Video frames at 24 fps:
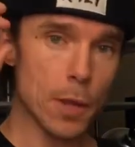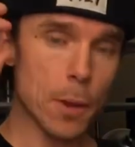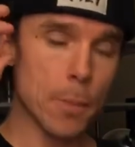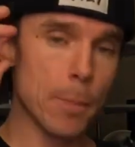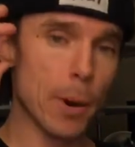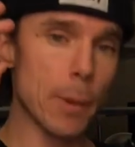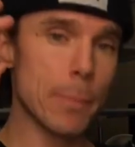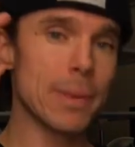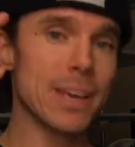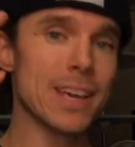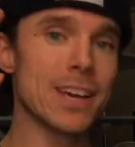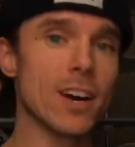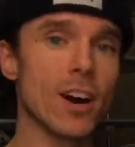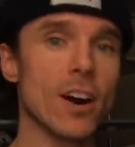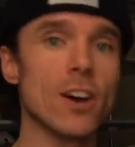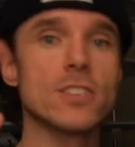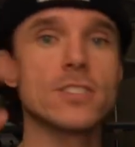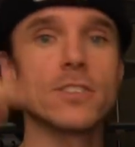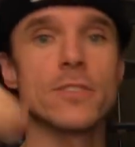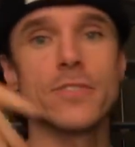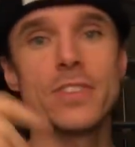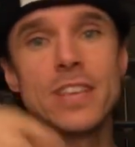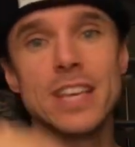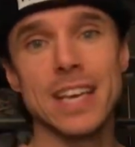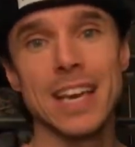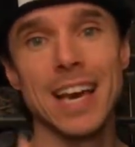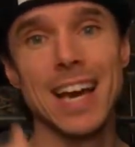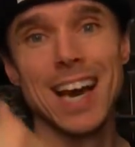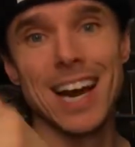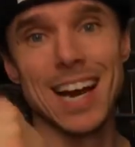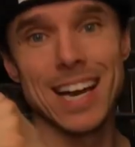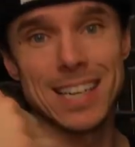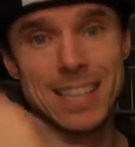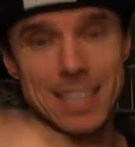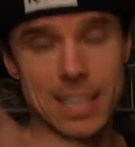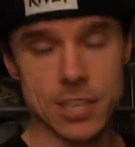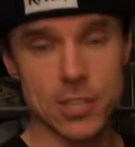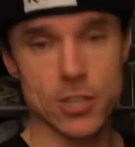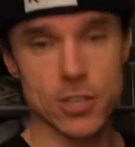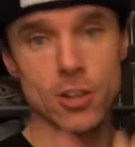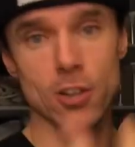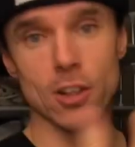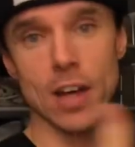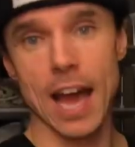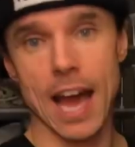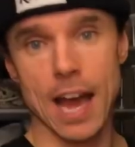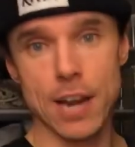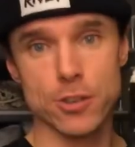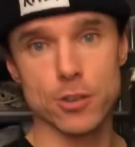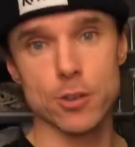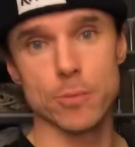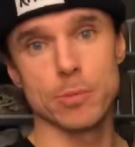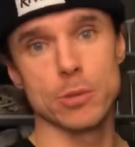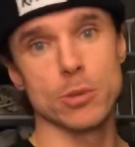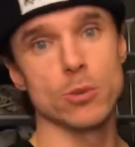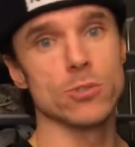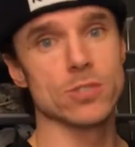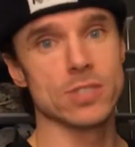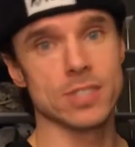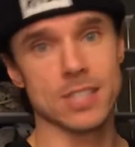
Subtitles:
but because of the additional attributes